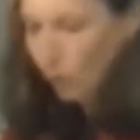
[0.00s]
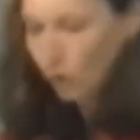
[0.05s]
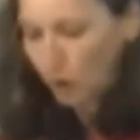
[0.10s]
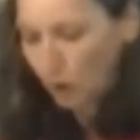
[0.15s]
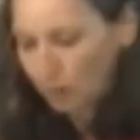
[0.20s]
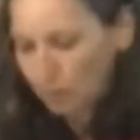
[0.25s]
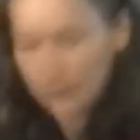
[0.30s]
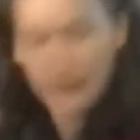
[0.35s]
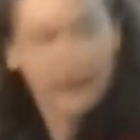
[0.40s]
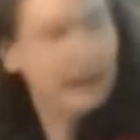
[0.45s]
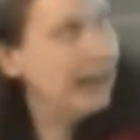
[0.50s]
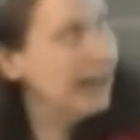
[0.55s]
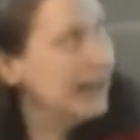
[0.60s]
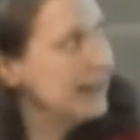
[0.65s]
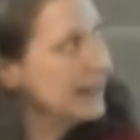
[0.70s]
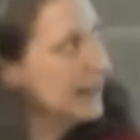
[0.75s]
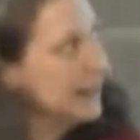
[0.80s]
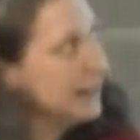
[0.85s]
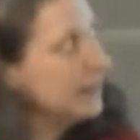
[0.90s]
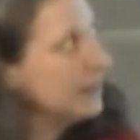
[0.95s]

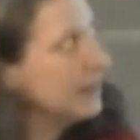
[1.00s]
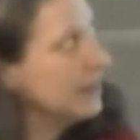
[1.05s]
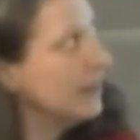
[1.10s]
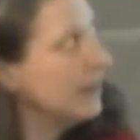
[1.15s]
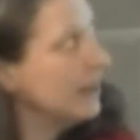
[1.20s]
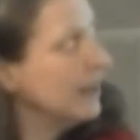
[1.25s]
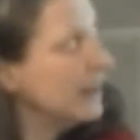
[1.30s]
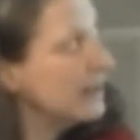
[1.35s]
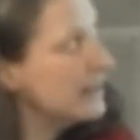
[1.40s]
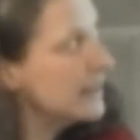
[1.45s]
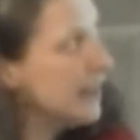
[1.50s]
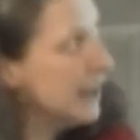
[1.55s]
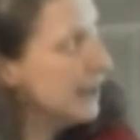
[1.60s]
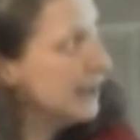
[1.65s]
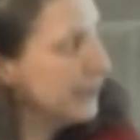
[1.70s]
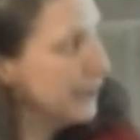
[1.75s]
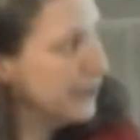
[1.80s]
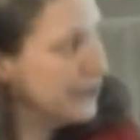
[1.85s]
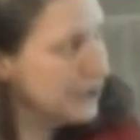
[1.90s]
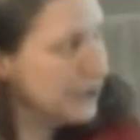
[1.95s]
complicated as life
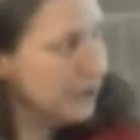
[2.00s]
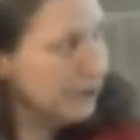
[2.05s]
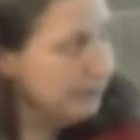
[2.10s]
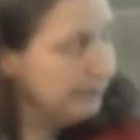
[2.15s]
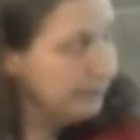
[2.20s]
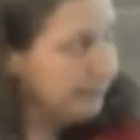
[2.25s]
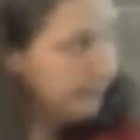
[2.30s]
goes on.